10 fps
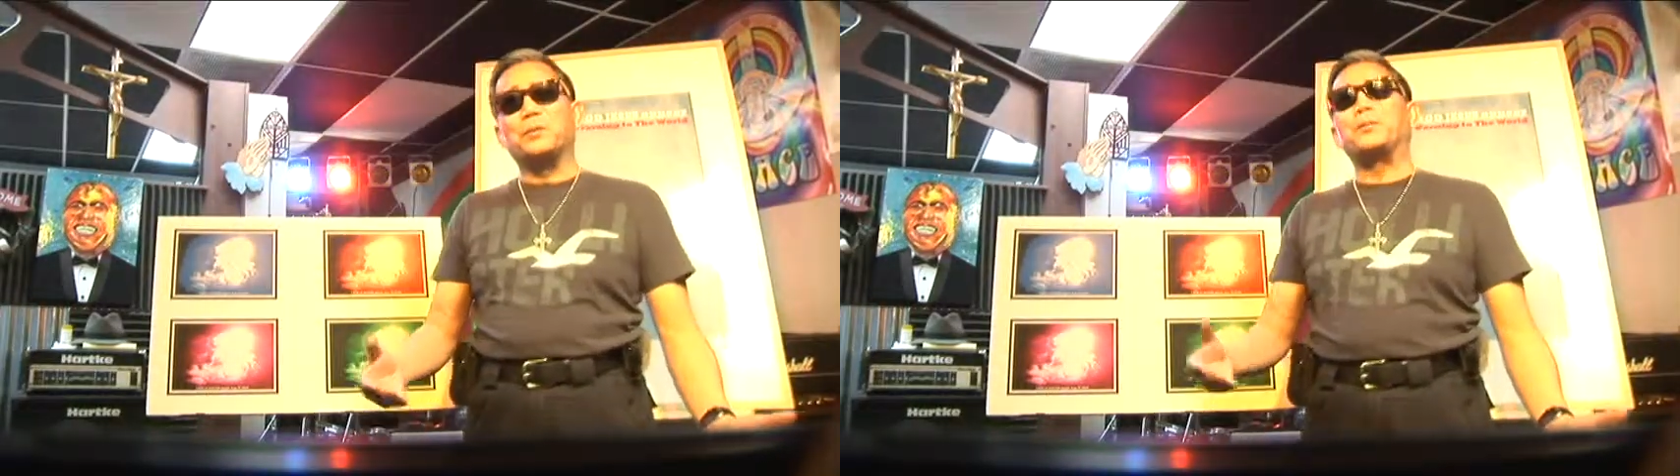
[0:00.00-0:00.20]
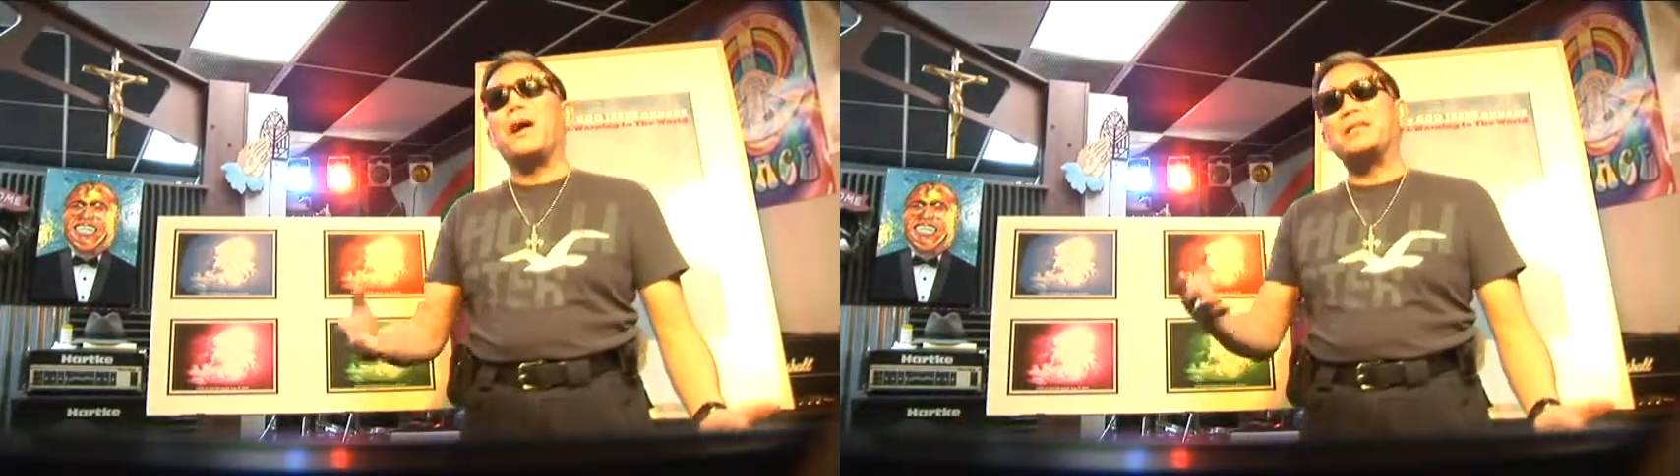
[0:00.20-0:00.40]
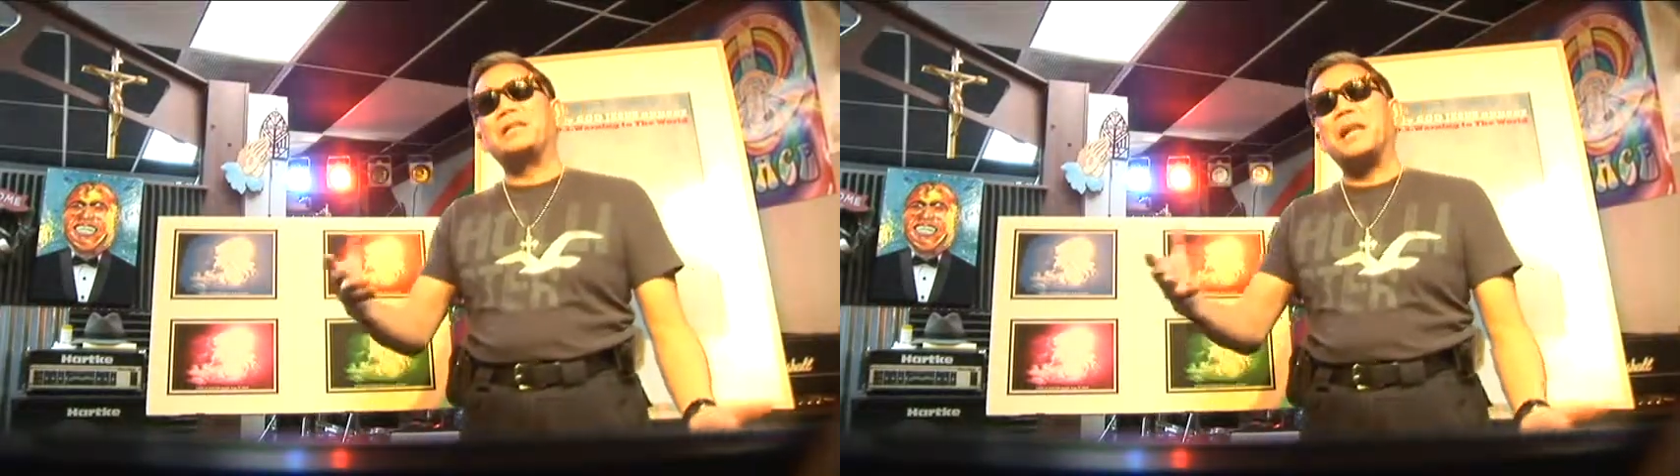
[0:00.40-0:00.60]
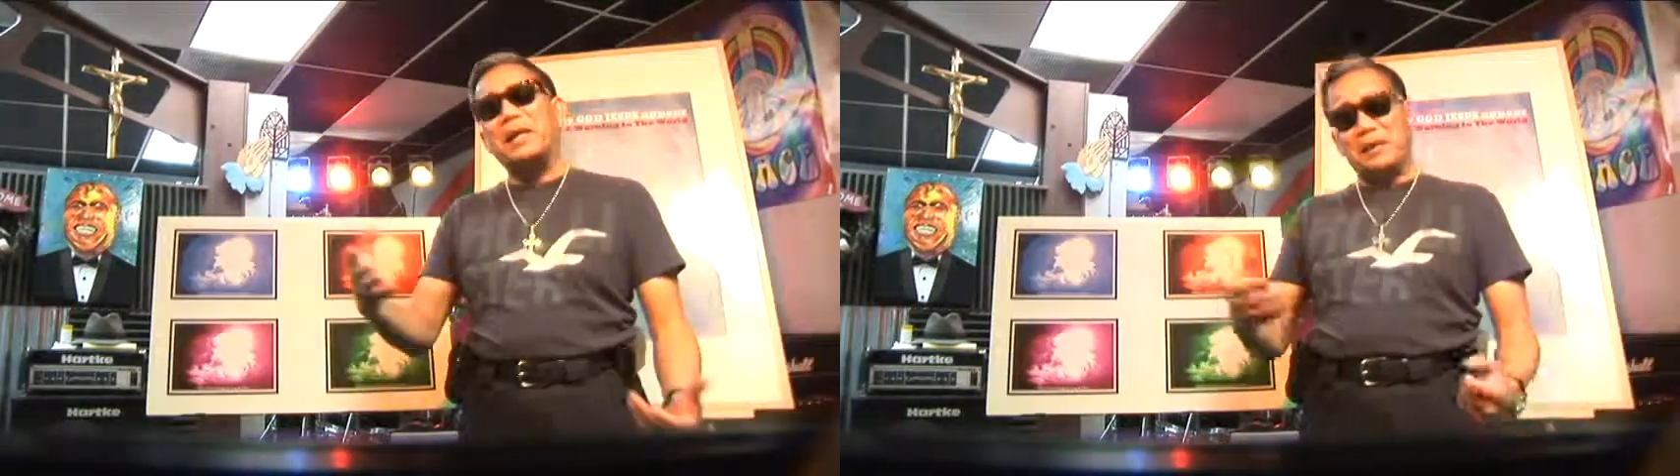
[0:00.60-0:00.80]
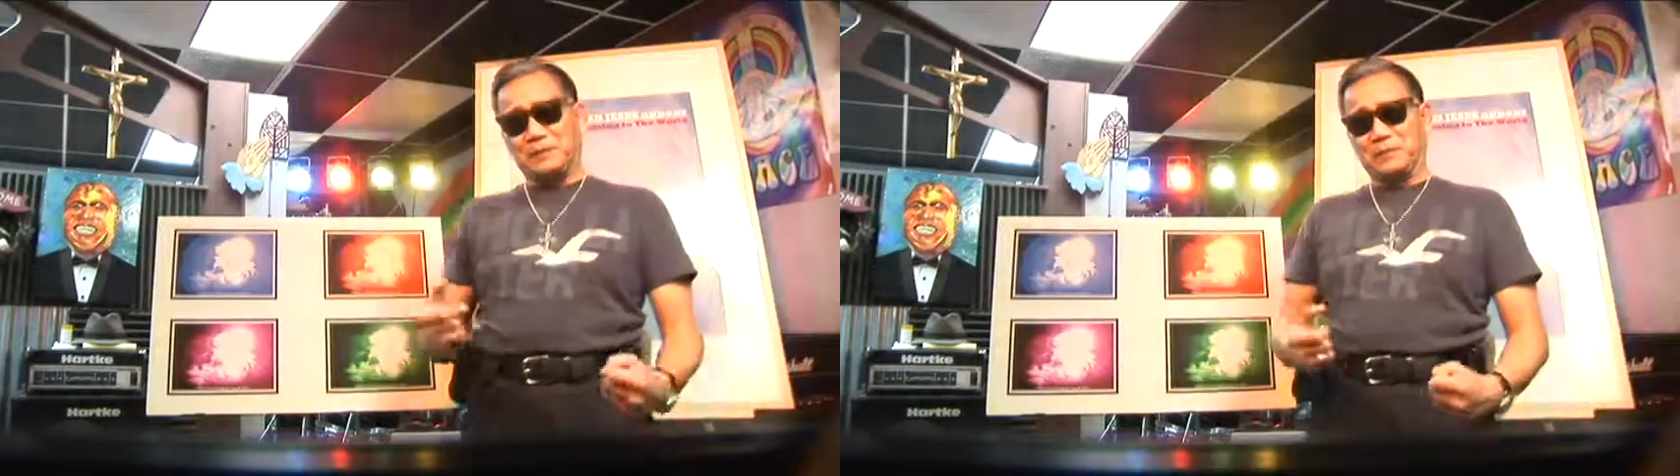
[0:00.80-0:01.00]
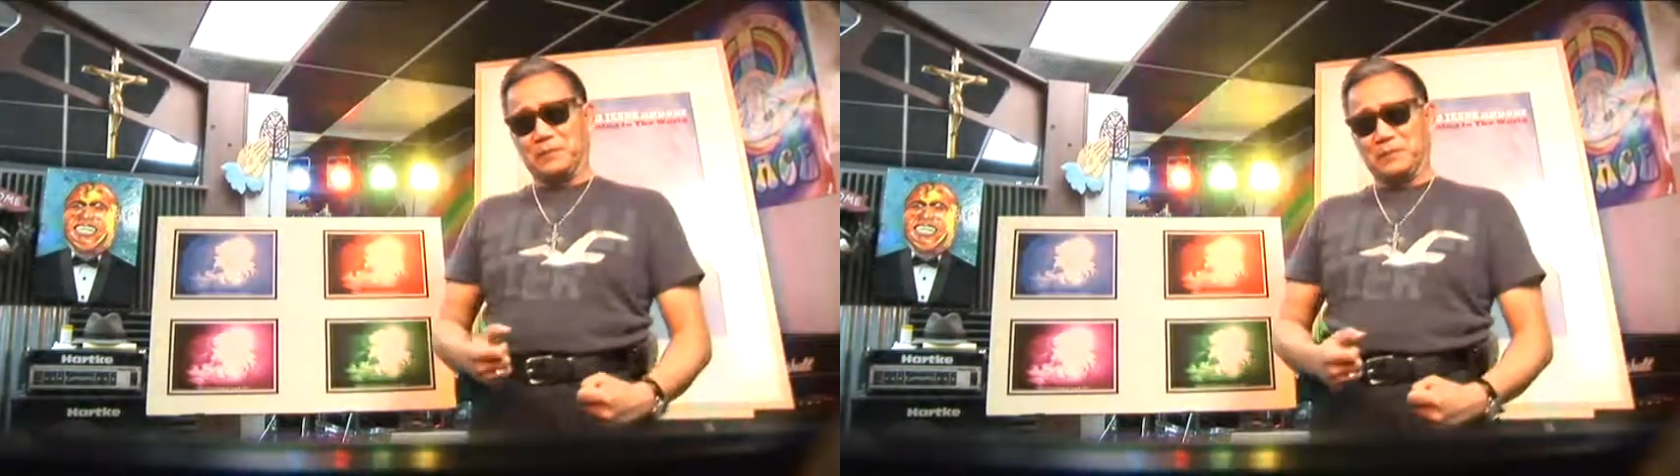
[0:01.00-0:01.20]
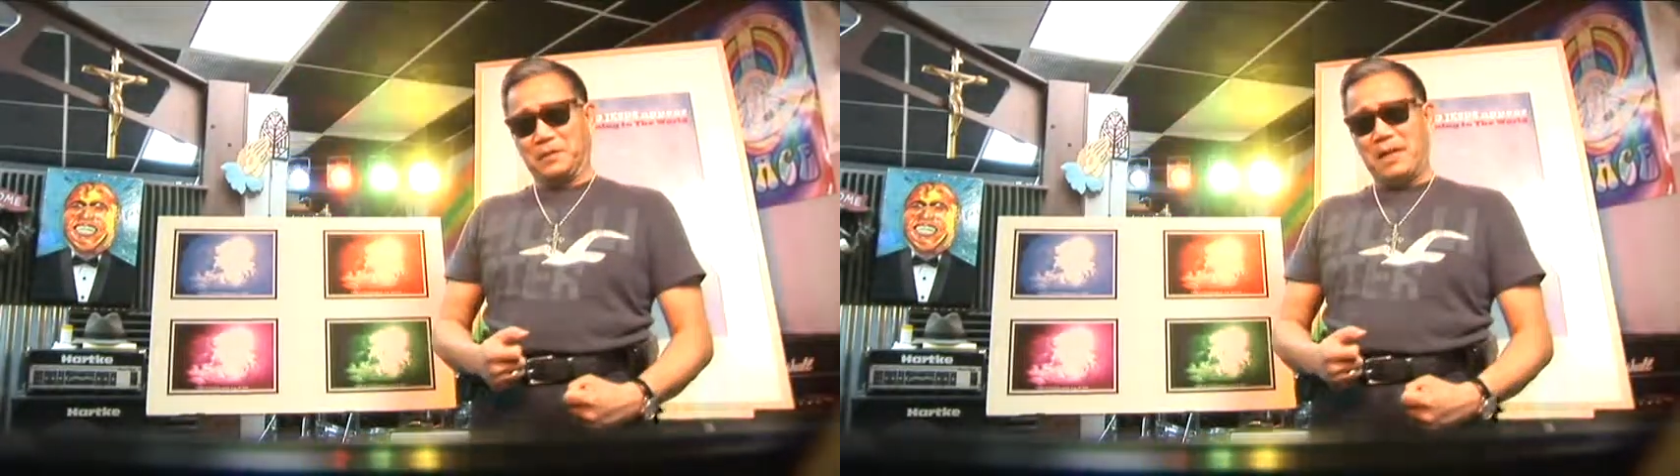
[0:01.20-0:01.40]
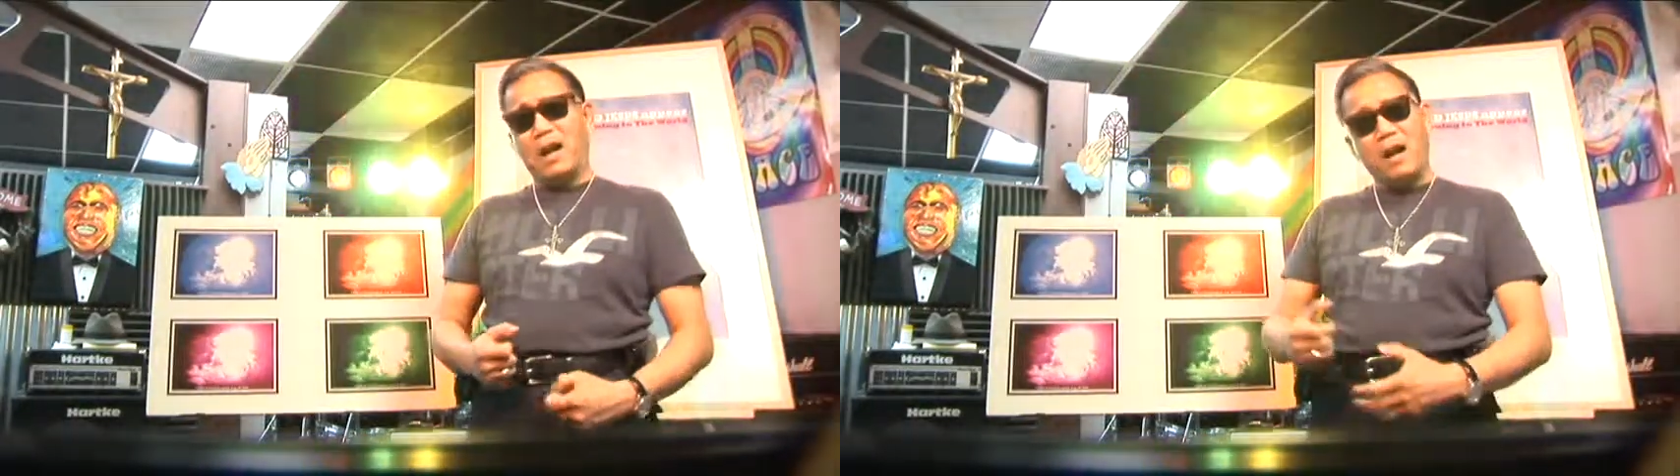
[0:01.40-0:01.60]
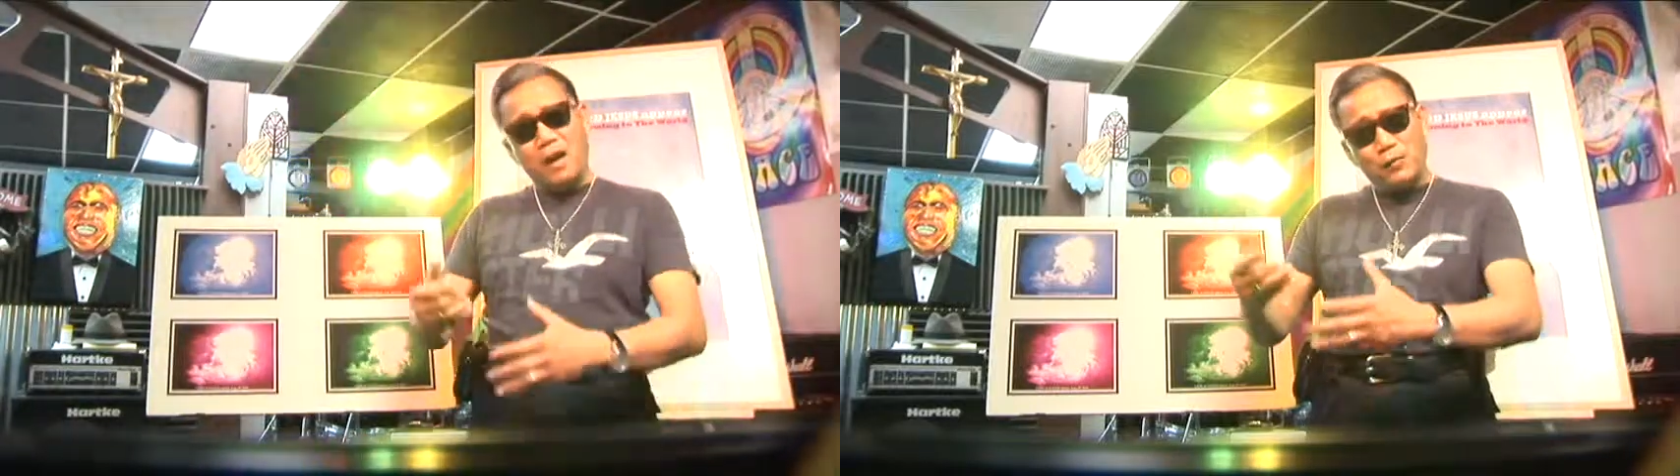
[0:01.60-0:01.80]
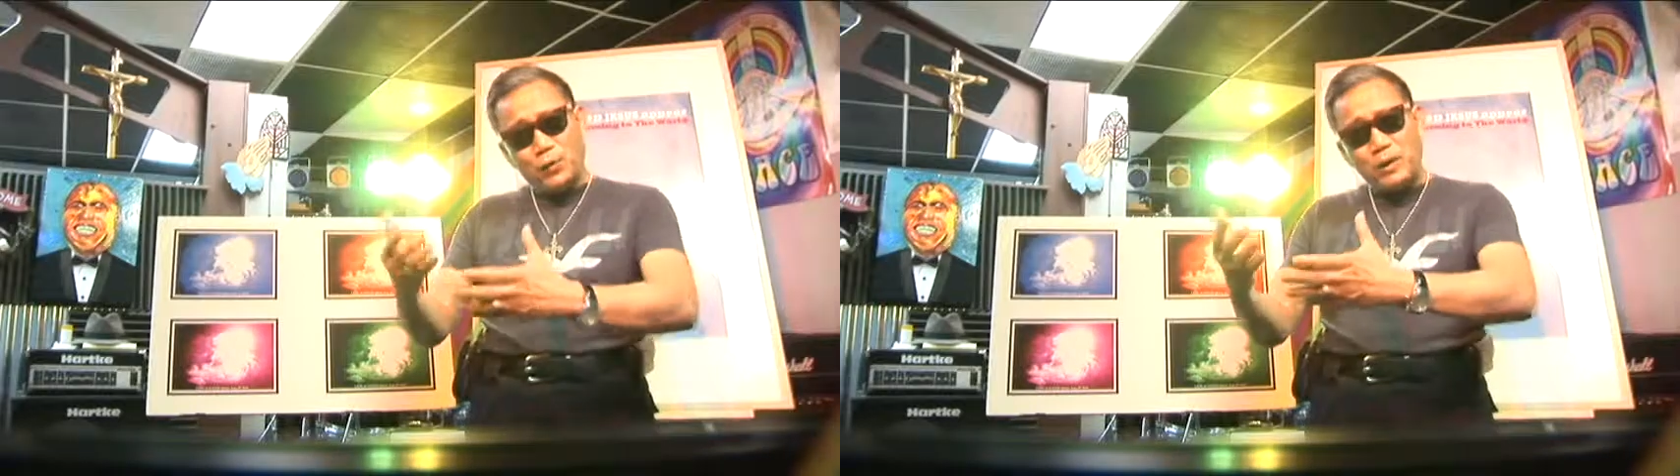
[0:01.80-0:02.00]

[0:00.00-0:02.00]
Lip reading: partake with